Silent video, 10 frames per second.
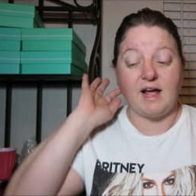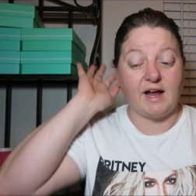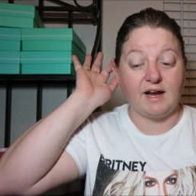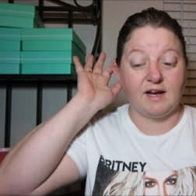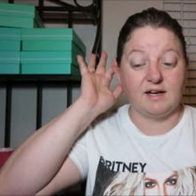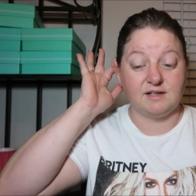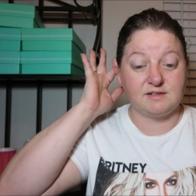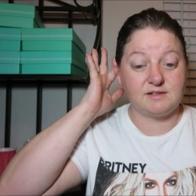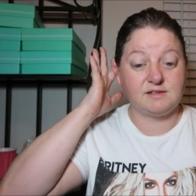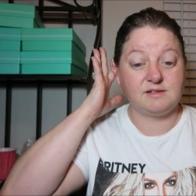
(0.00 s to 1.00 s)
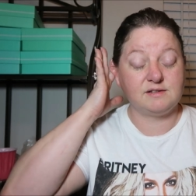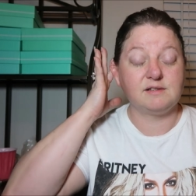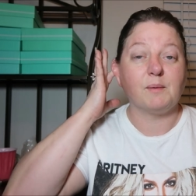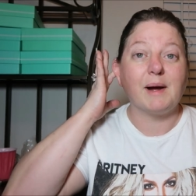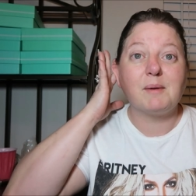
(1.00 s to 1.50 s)
and
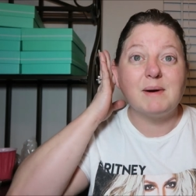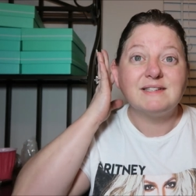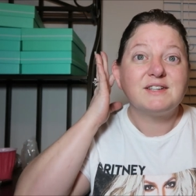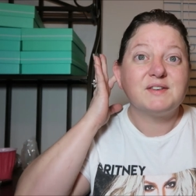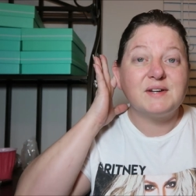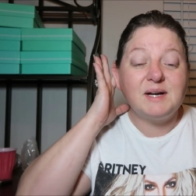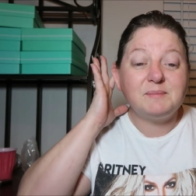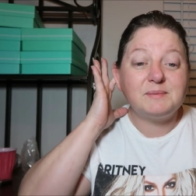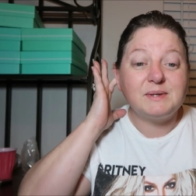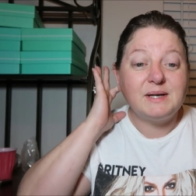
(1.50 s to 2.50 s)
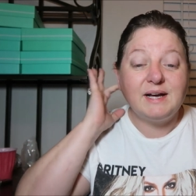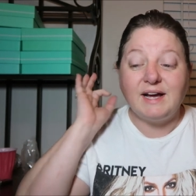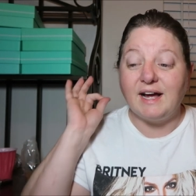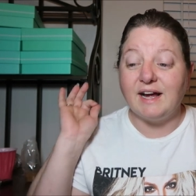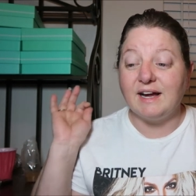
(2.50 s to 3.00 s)
wake myself up.
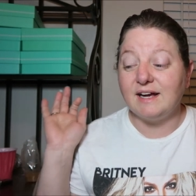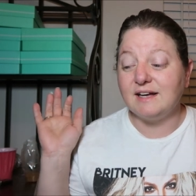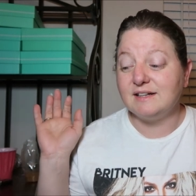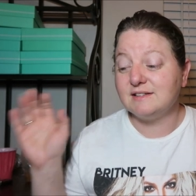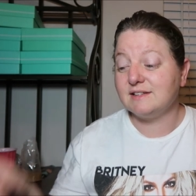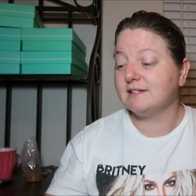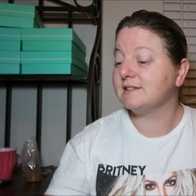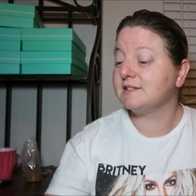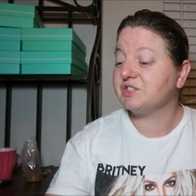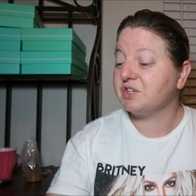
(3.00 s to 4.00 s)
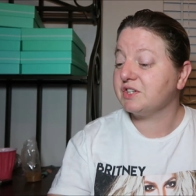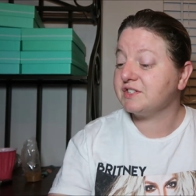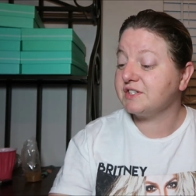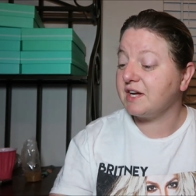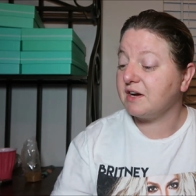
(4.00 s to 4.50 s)
And it
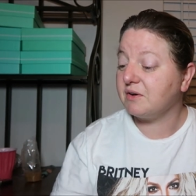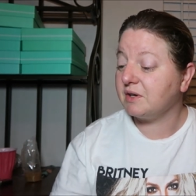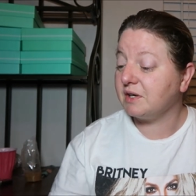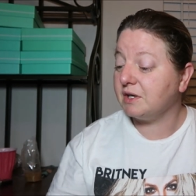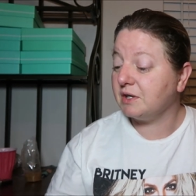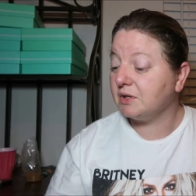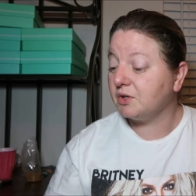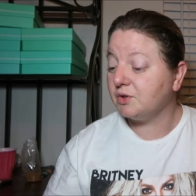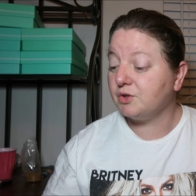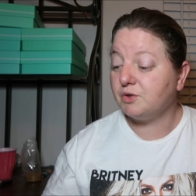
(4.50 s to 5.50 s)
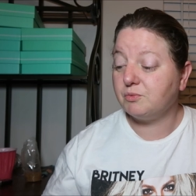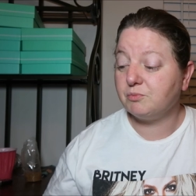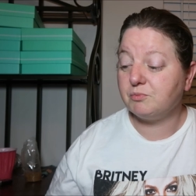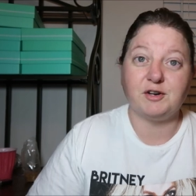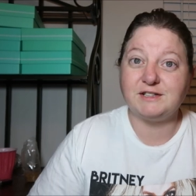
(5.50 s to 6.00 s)
starts now in
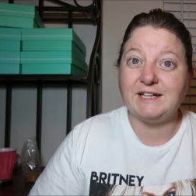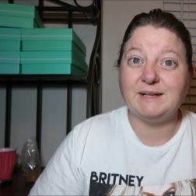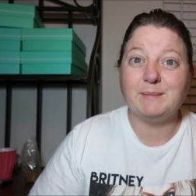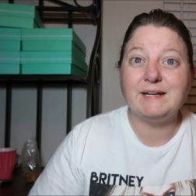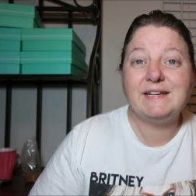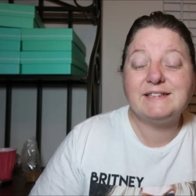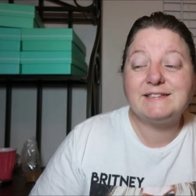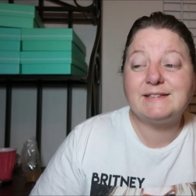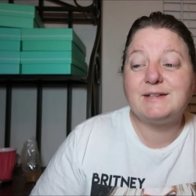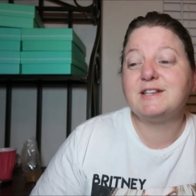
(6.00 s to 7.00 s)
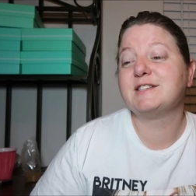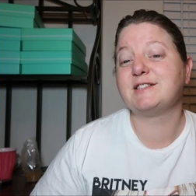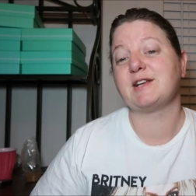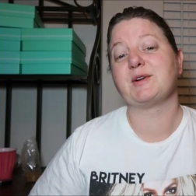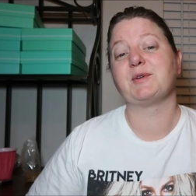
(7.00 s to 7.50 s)
13 minutes.
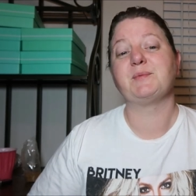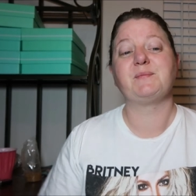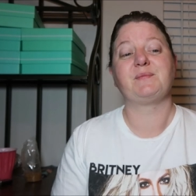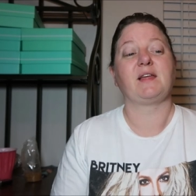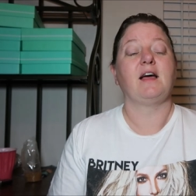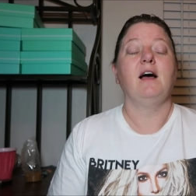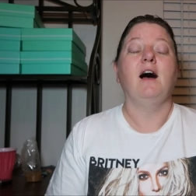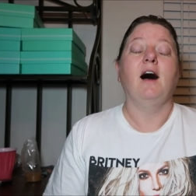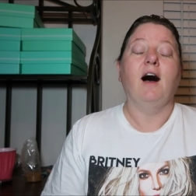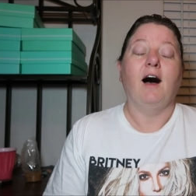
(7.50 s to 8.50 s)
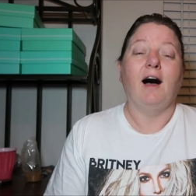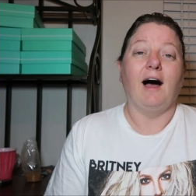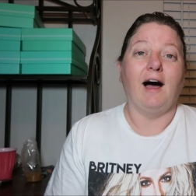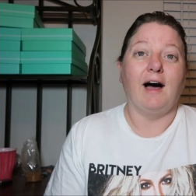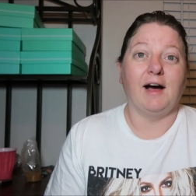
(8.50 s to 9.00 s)
So
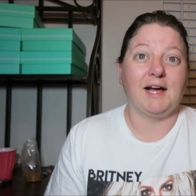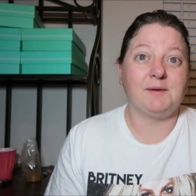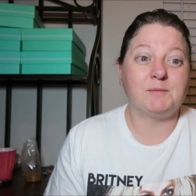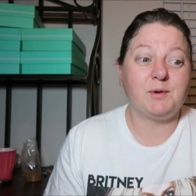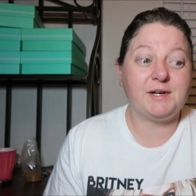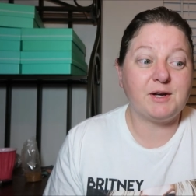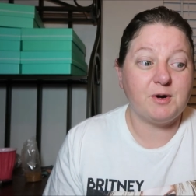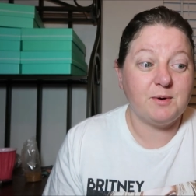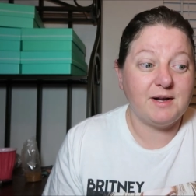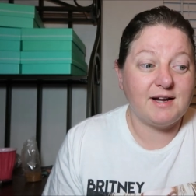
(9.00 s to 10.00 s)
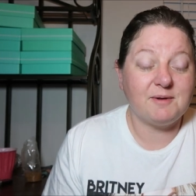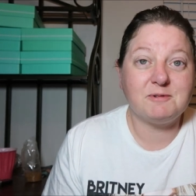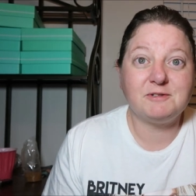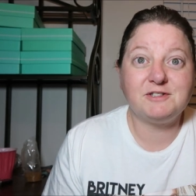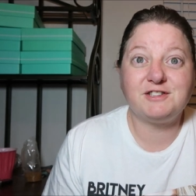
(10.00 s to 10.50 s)
I'm going to go and I
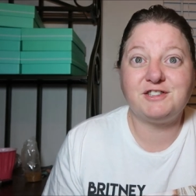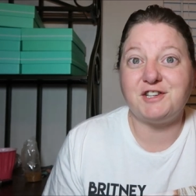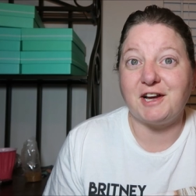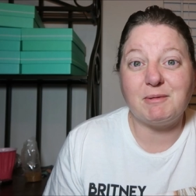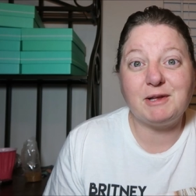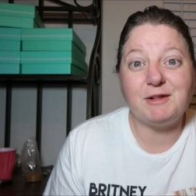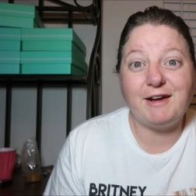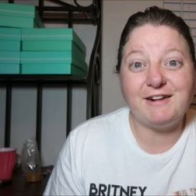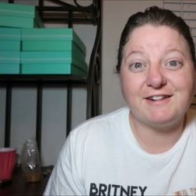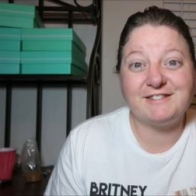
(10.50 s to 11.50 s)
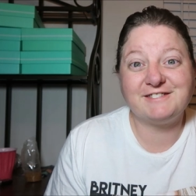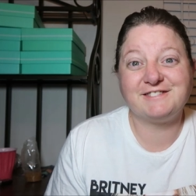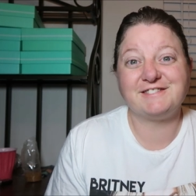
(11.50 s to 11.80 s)
will just check in with you later.